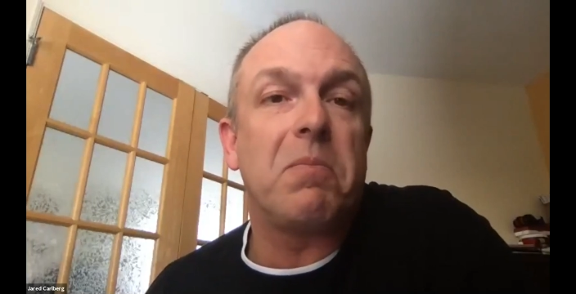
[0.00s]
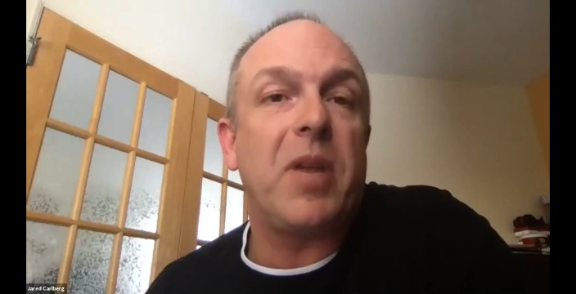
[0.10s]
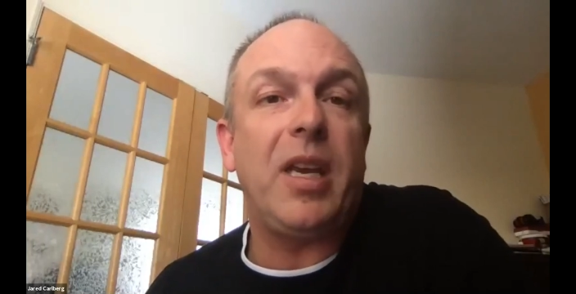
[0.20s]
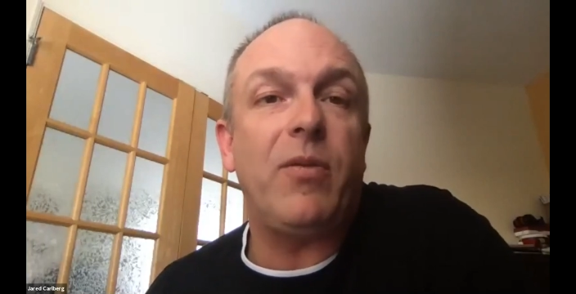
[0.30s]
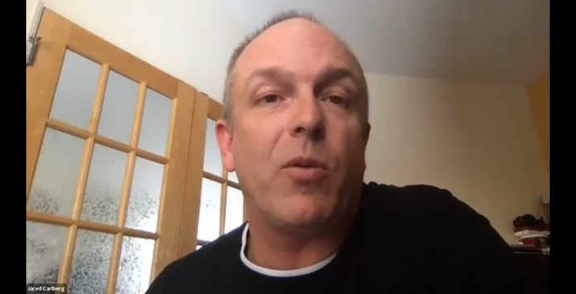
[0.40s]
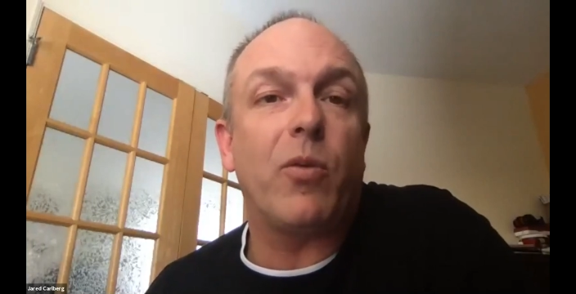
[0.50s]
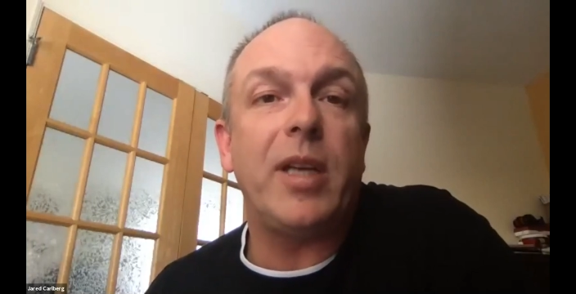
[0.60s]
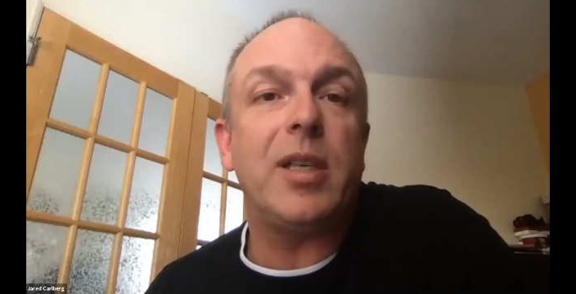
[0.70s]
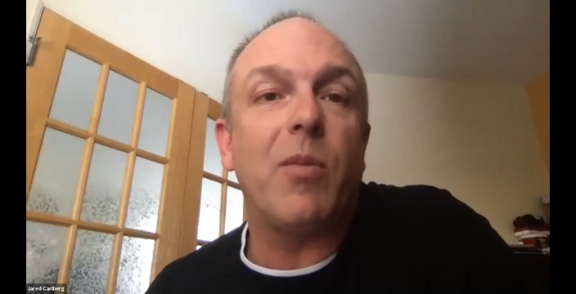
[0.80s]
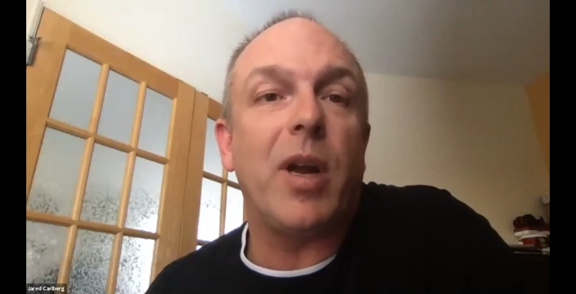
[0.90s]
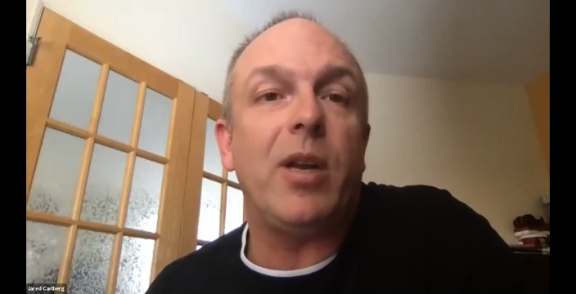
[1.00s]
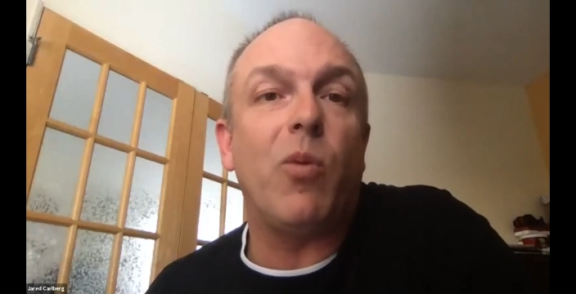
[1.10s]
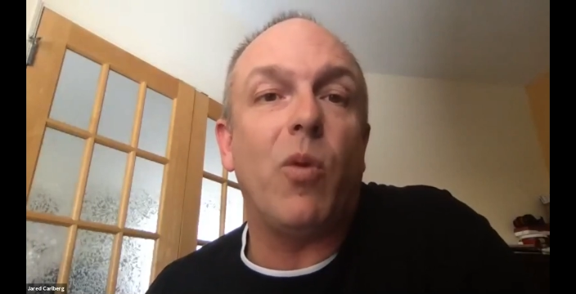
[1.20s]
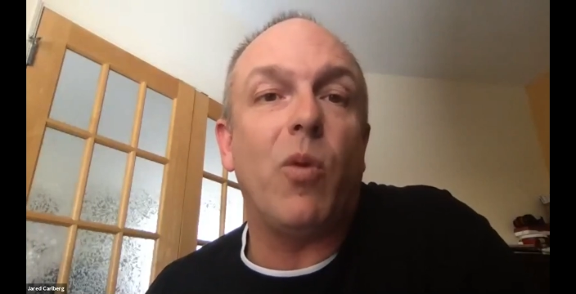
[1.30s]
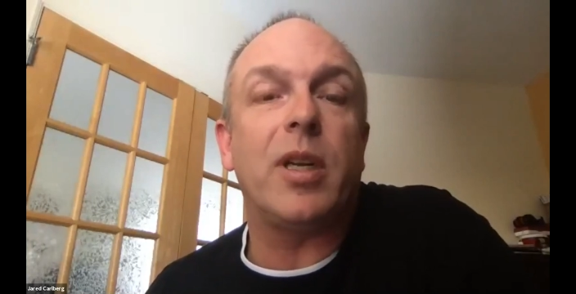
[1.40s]
even raising money
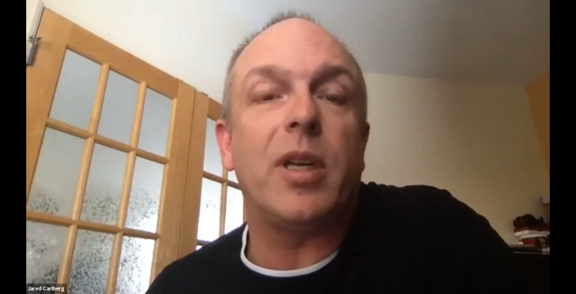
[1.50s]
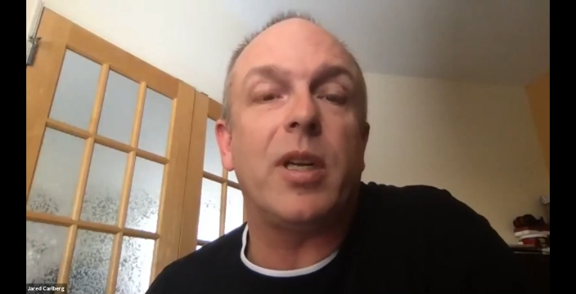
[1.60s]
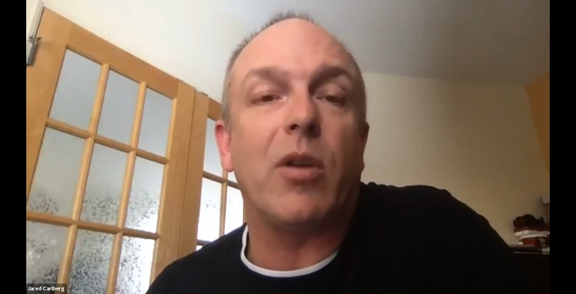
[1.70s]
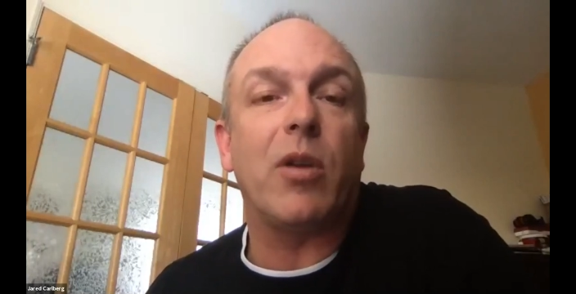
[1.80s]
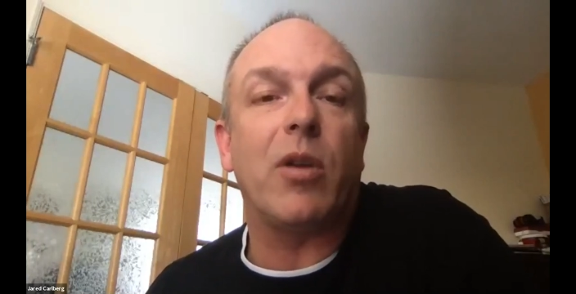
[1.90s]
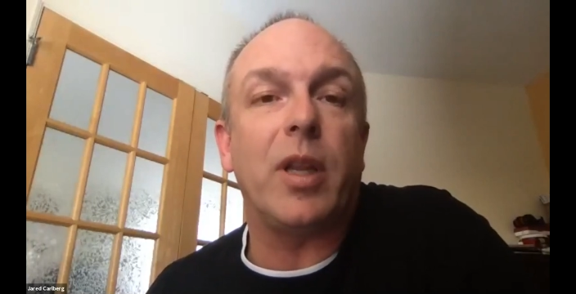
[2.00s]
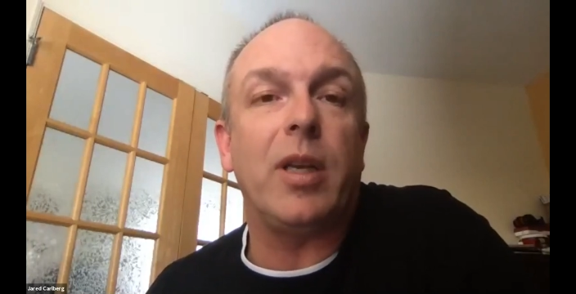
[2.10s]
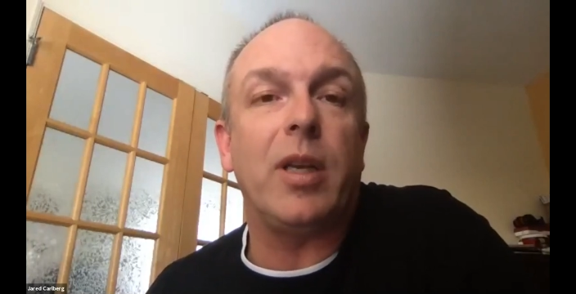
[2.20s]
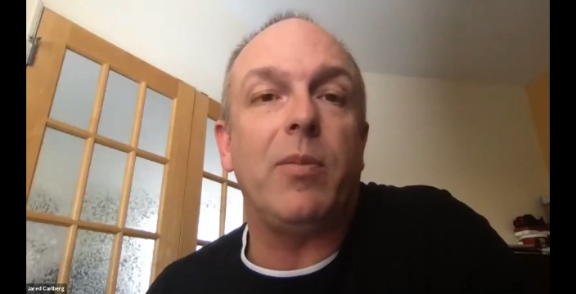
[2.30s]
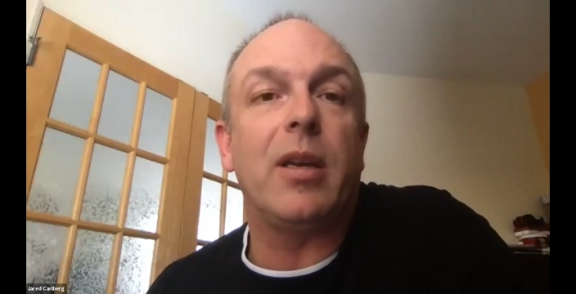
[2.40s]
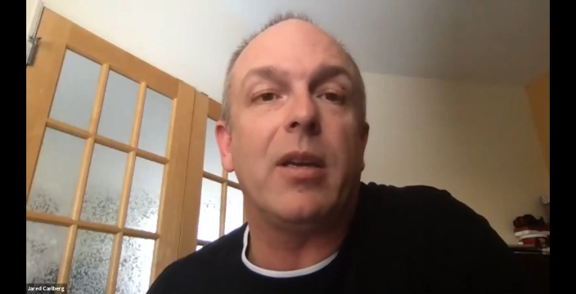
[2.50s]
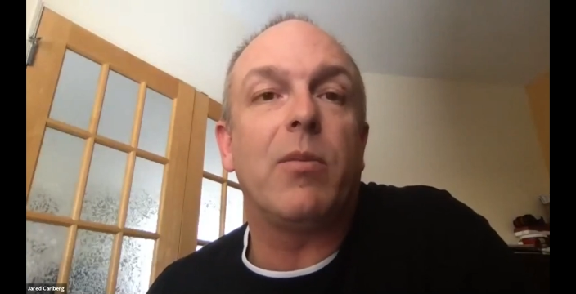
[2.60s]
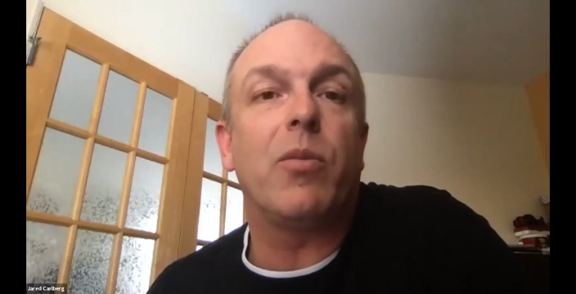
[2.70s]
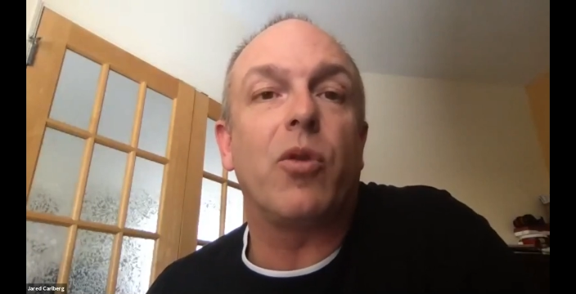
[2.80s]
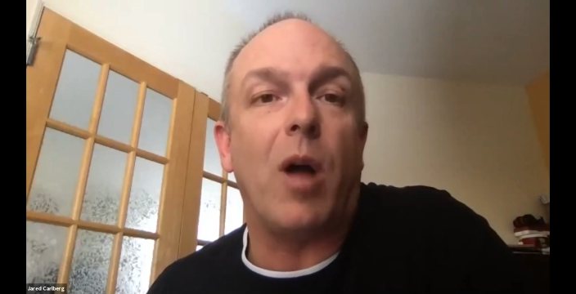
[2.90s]
wasn't a really
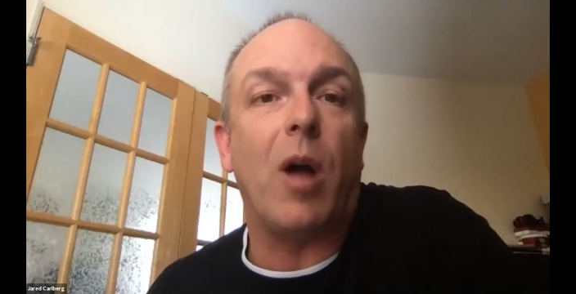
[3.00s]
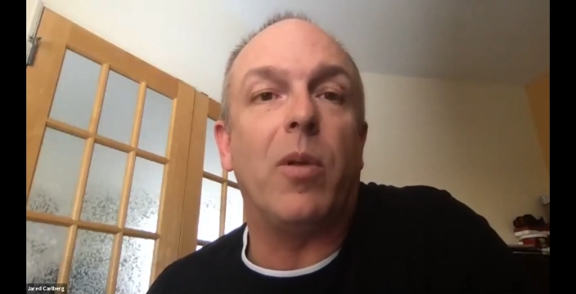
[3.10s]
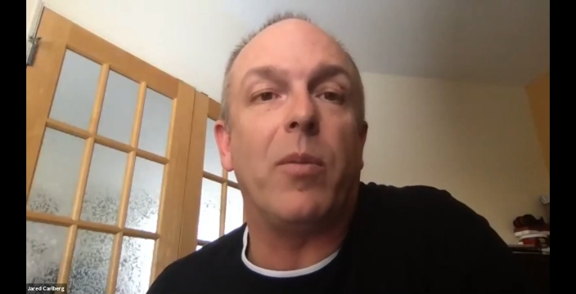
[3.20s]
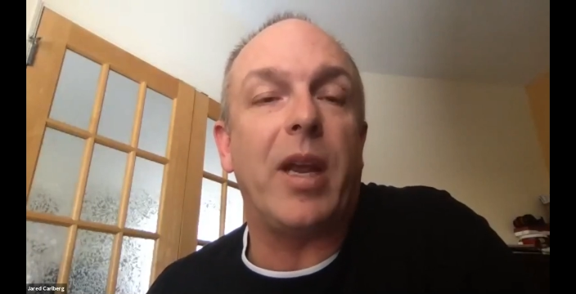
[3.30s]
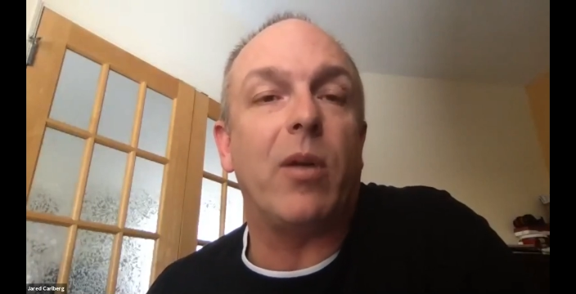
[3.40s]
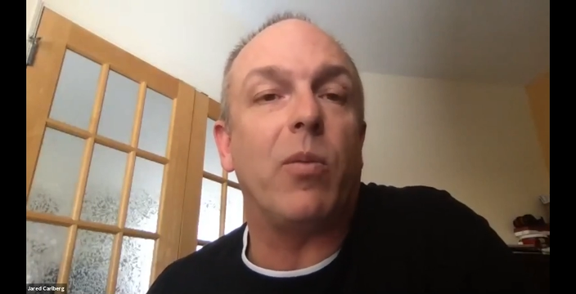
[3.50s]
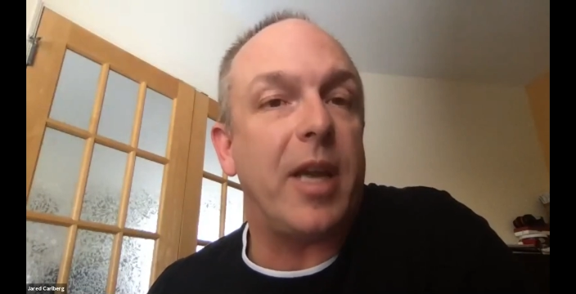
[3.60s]
big problem.